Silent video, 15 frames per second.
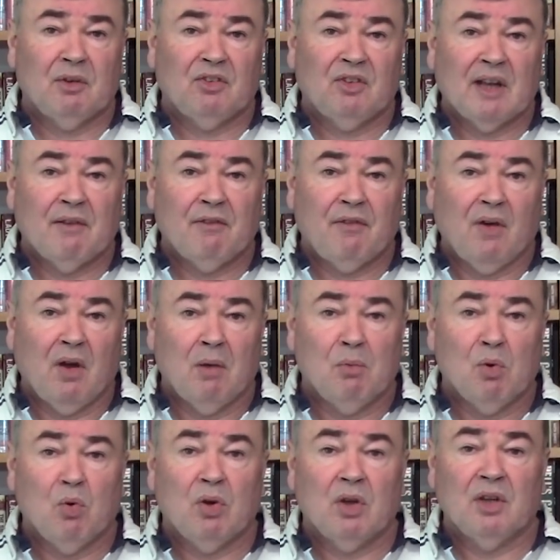is now far
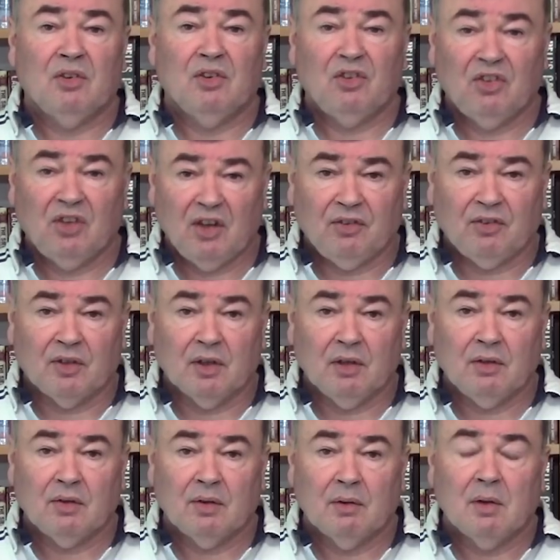more
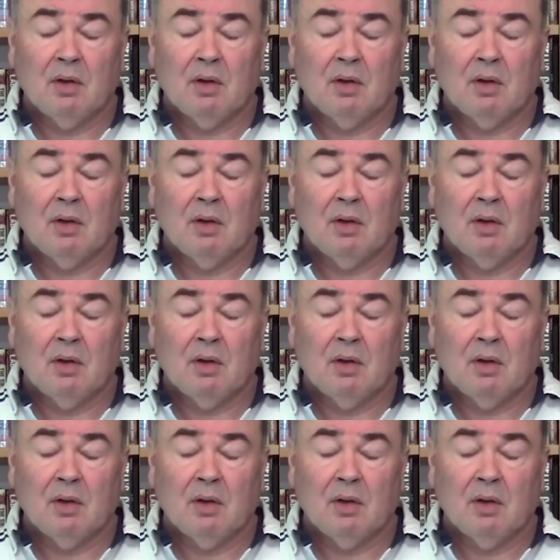consistent,